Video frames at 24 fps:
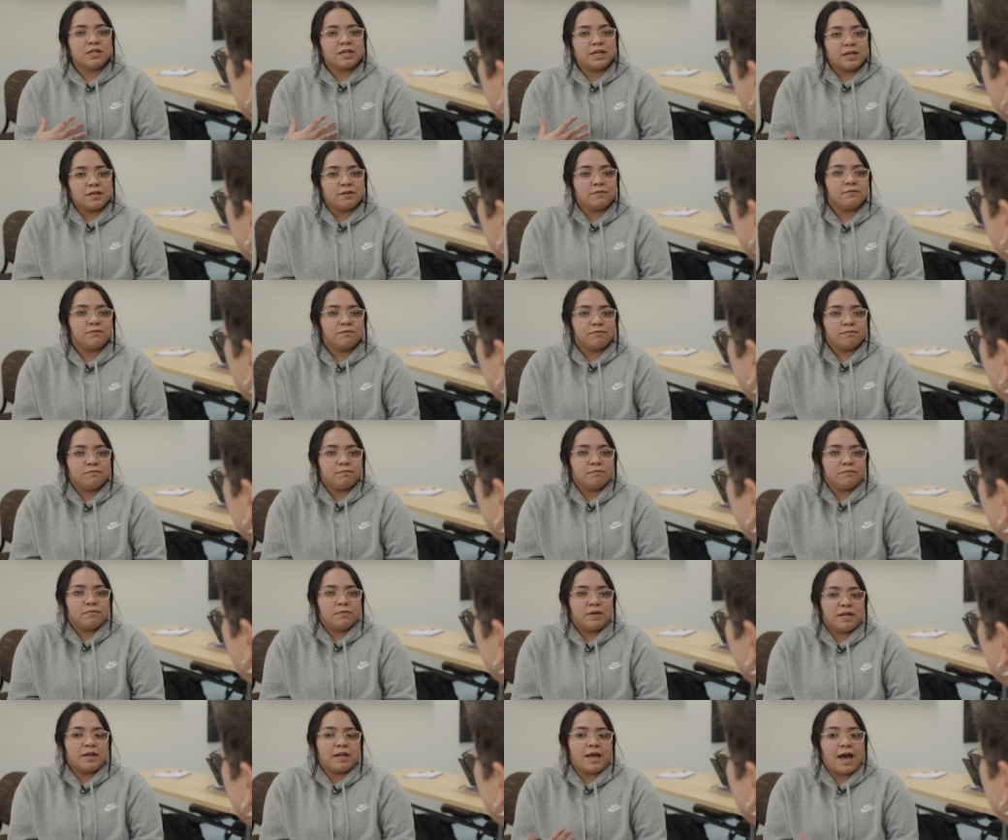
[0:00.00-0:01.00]
give
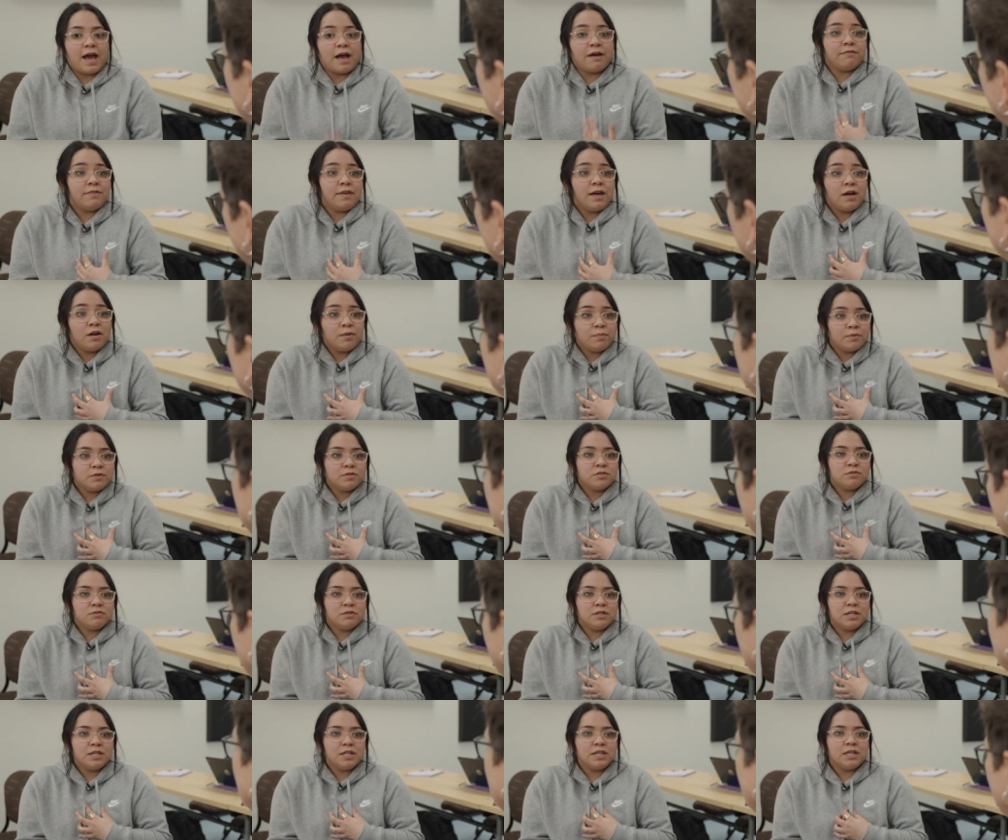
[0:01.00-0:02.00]
and have that
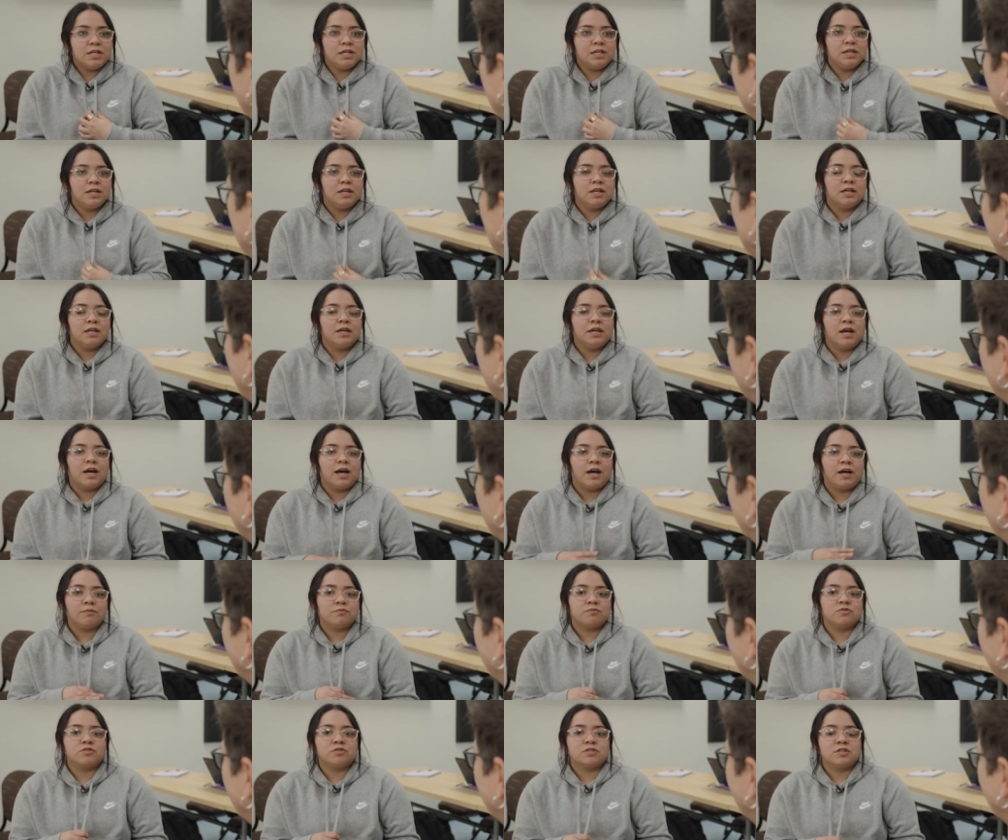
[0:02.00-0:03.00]
opportunity right.
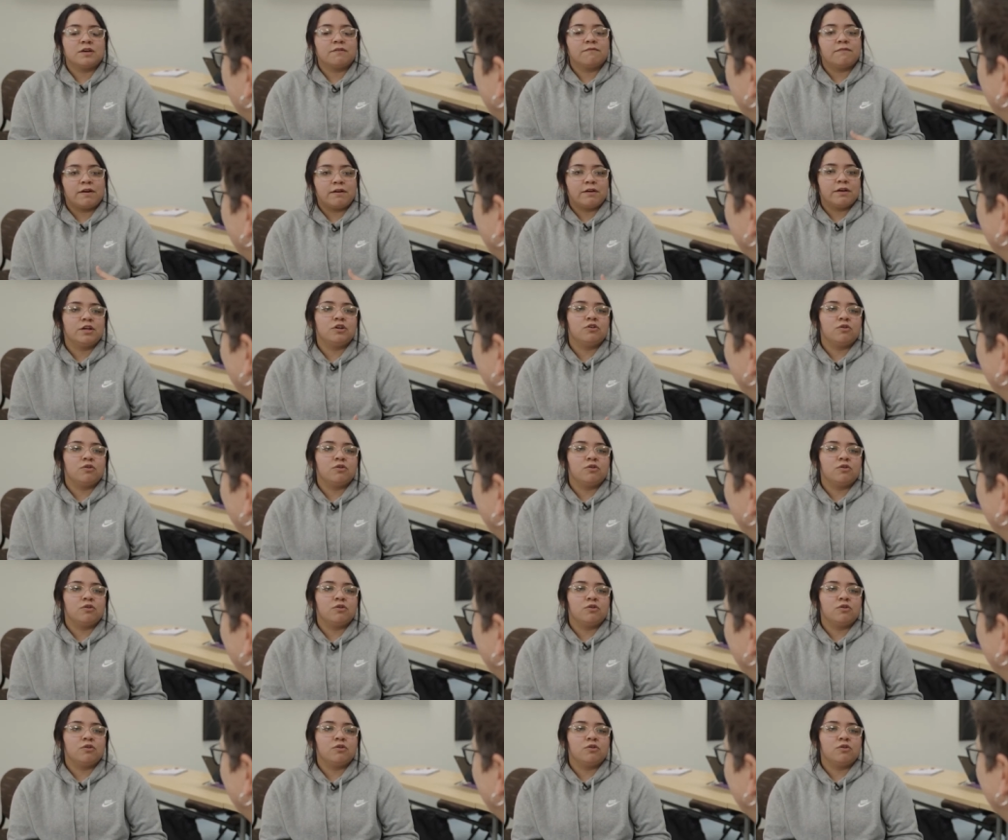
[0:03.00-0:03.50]
I'm just like very